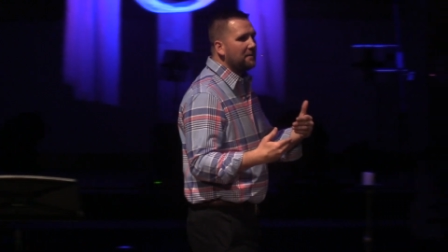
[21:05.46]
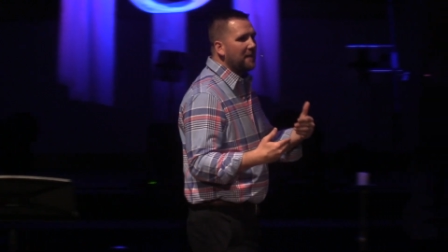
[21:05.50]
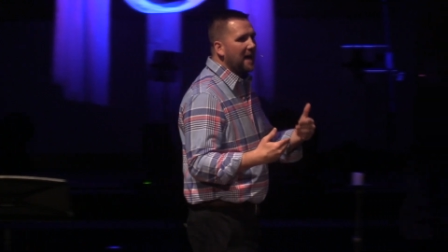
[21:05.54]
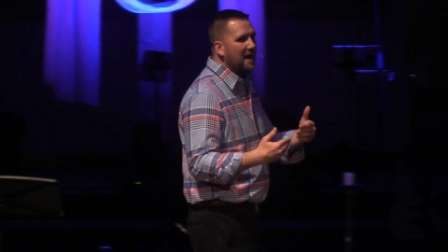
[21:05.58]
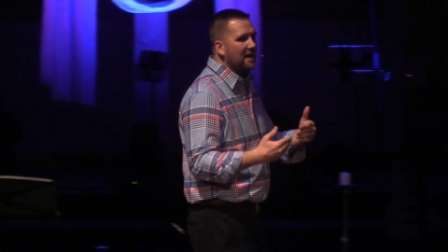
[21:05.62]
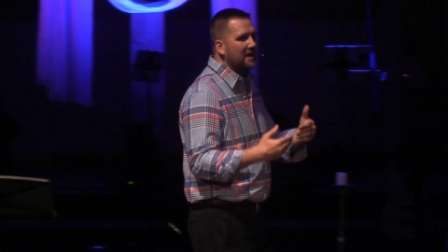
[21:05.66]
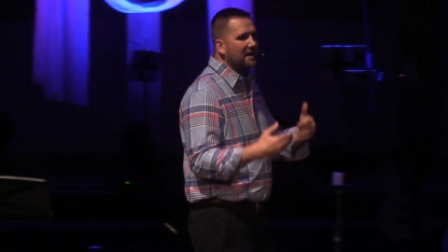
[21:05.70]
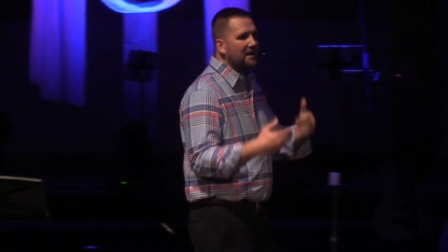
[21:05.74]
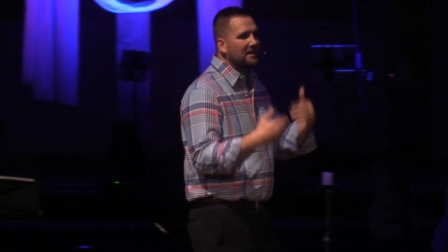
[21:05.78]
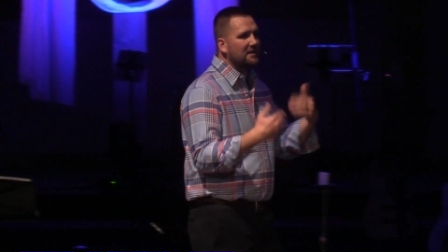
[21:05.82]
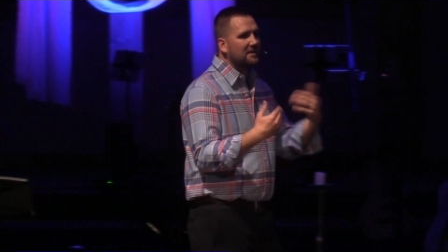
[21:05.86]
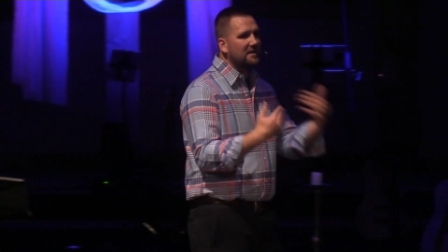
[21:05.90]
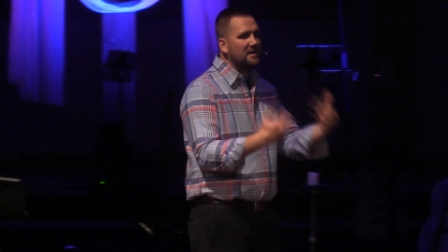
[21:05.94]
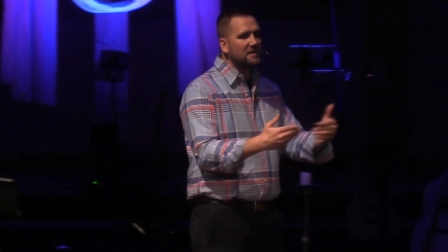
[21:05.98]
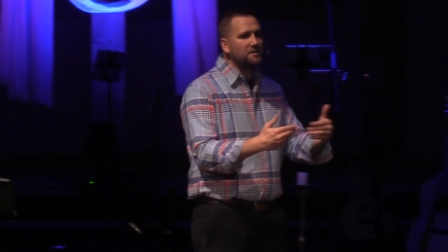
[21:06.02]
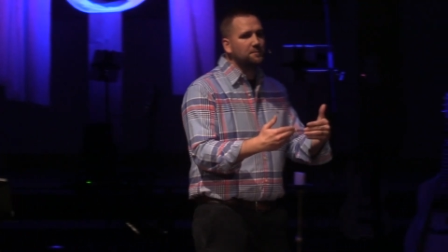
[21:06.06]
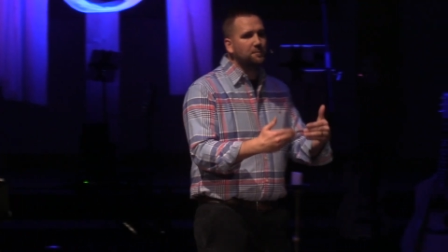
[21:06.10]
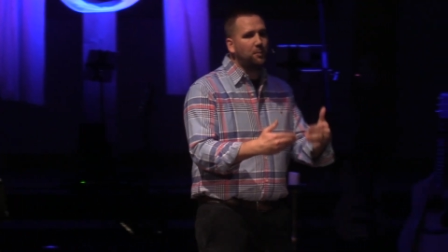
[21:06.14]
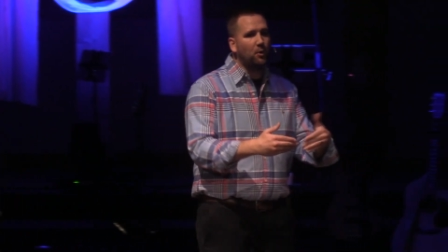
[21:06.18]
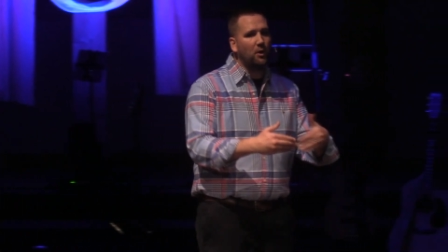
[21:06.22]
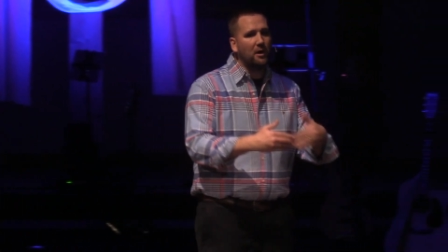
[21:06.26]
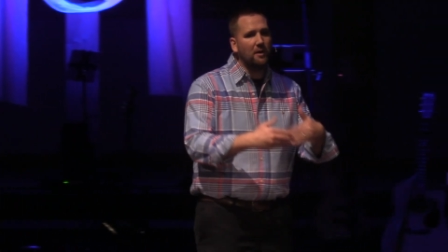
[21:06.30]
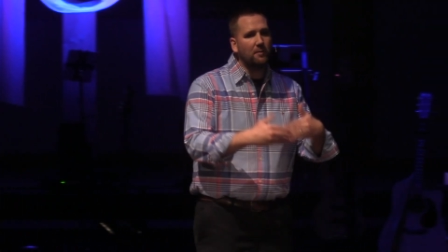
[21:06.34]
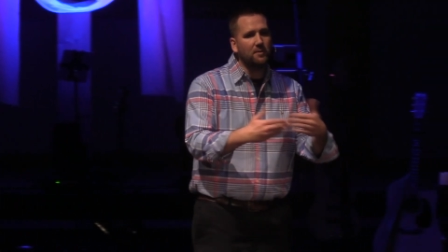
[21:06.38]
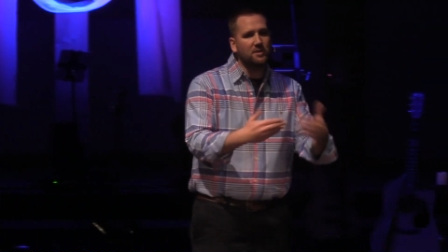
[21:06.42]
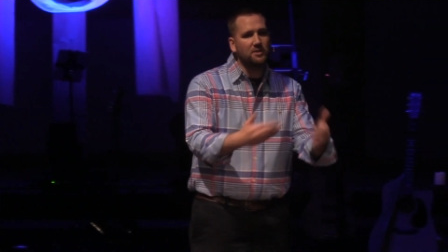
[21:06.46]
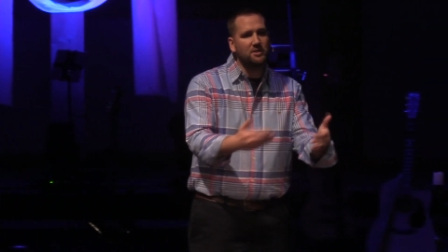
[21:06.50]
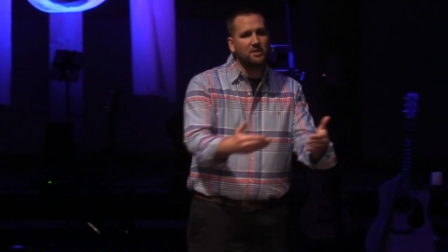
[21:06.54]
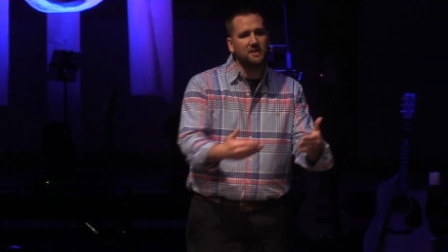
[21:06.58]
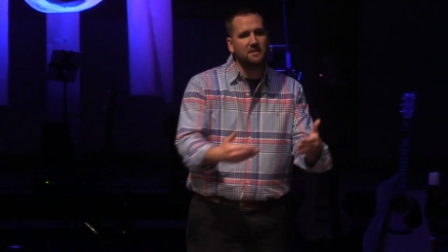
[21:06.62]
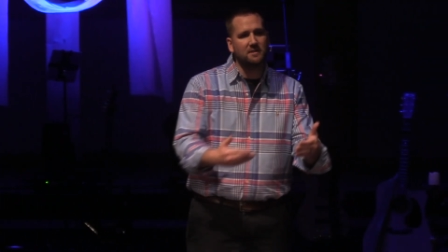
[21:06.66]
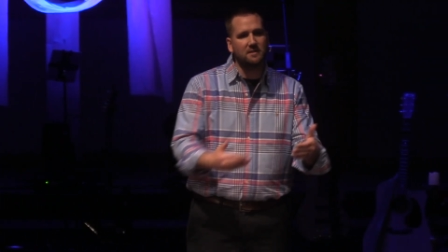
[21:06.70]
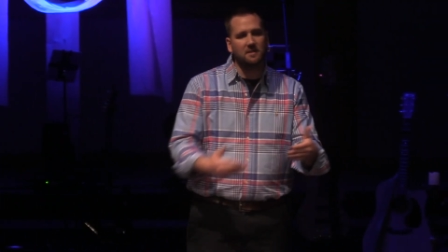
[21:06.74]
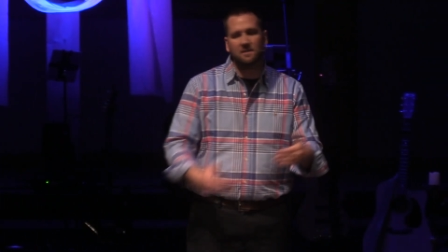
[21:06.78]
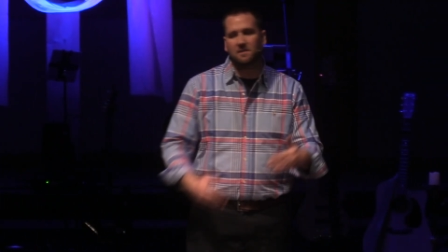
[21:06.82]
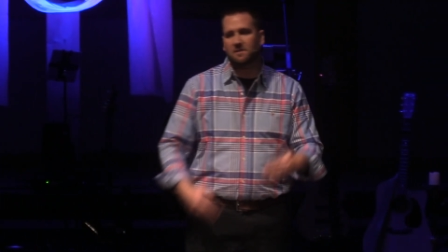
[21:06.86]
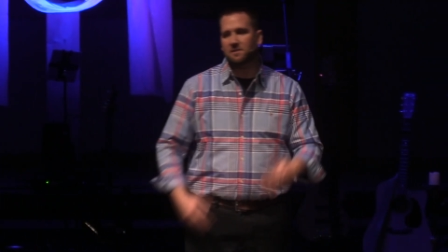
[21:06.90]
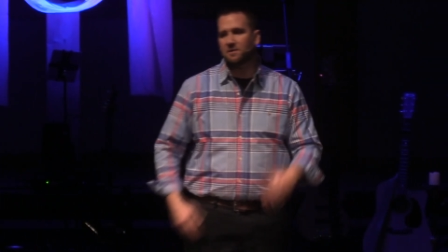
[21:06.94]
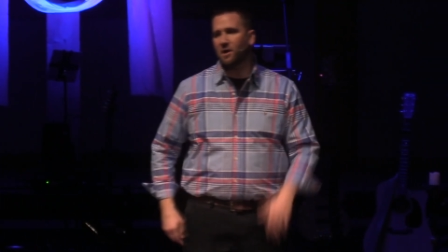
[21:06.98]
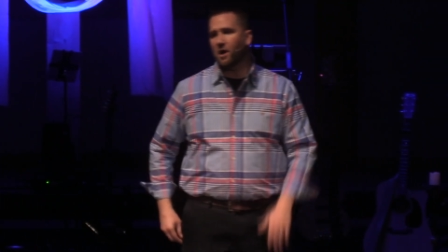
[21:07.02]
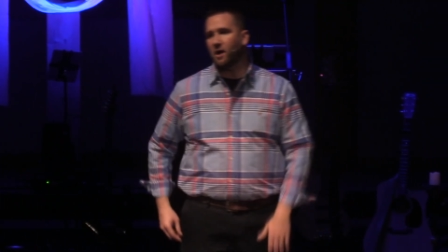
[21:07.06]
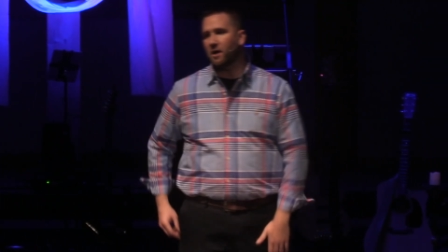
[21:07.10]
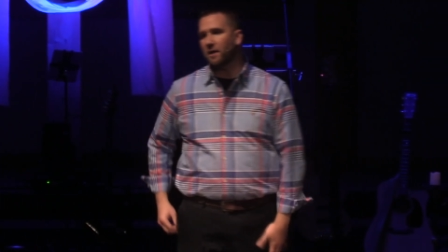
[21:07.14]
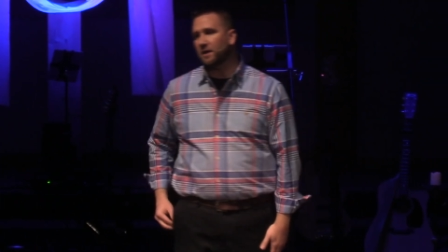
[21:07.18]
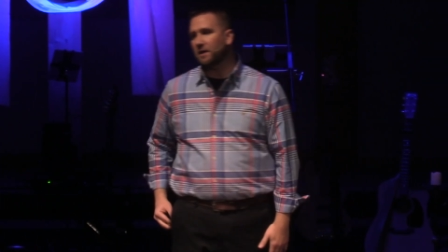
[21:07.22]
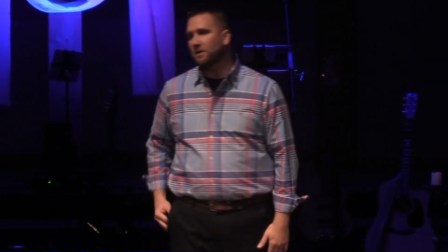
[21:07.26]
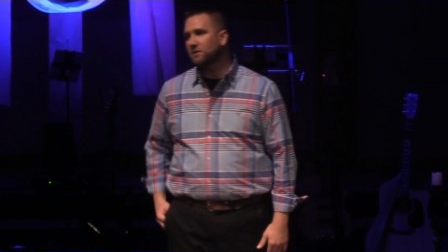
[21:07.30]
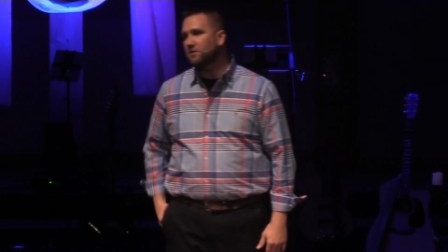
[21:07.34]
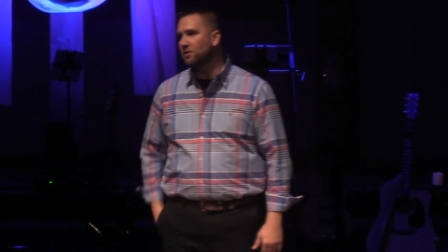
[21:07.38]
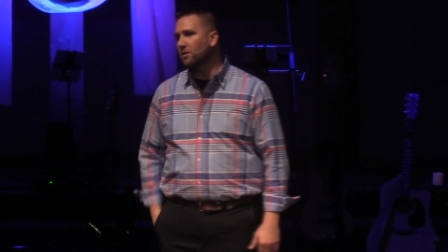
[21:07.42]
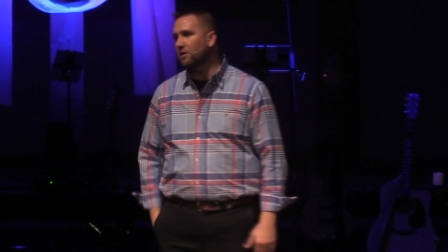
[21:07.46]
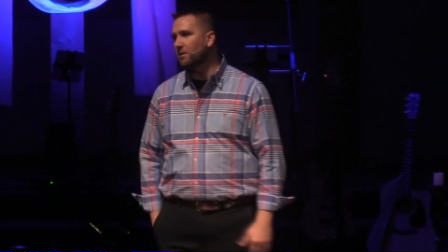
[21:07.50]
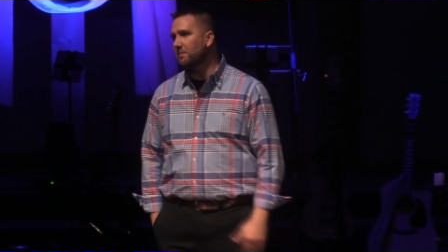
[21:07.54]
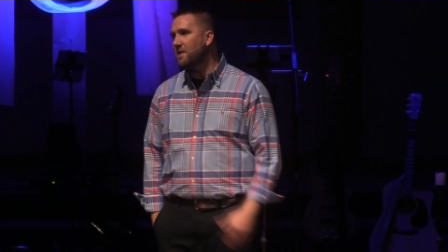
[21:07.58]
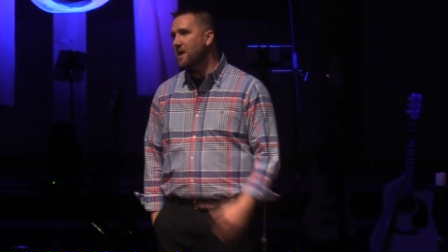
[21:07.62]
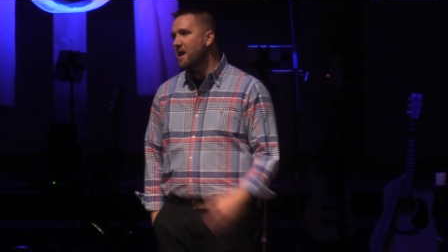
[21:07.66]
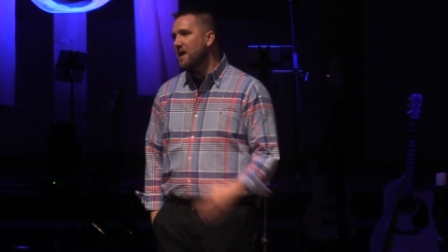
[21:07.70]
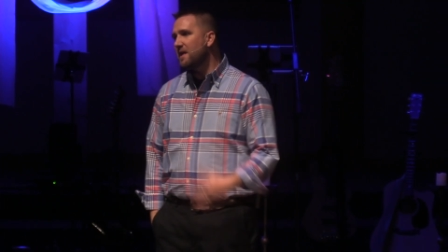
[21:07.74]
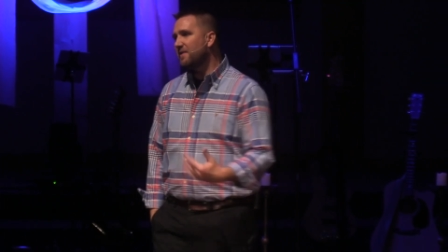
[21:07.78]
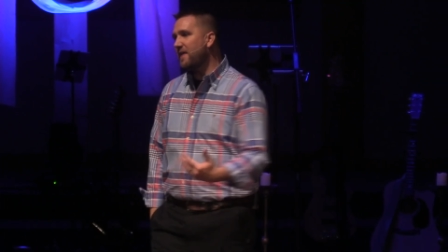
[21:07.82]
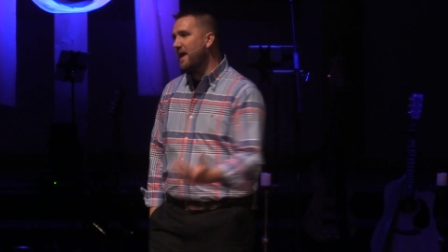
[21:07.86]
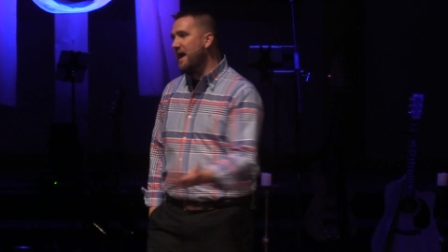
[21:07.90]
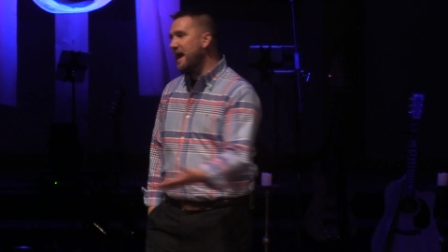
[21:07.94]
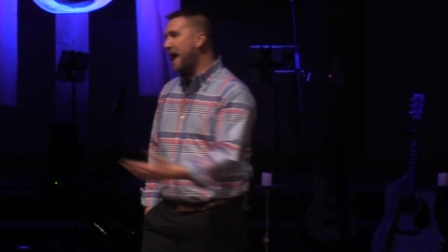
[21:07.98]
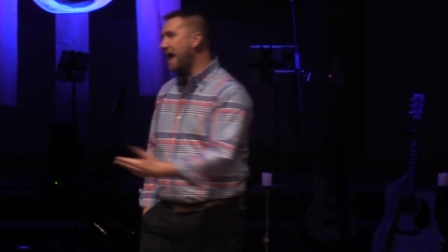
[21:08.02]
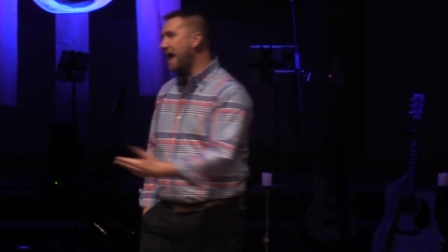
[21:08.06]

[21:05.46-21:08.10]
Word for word: about it, at this point when Jesus is talking to them, they